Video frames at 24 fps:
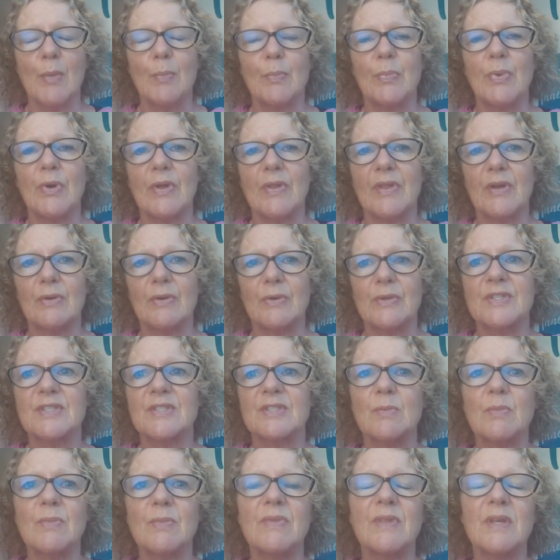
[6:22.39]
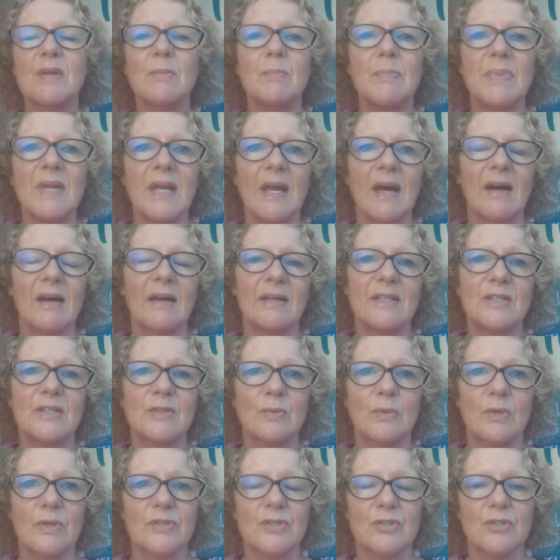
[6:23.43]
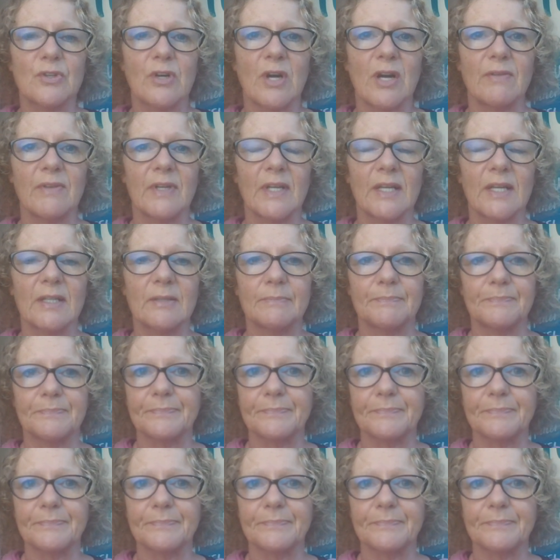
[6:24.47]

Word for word: But there is something behind what's driving it.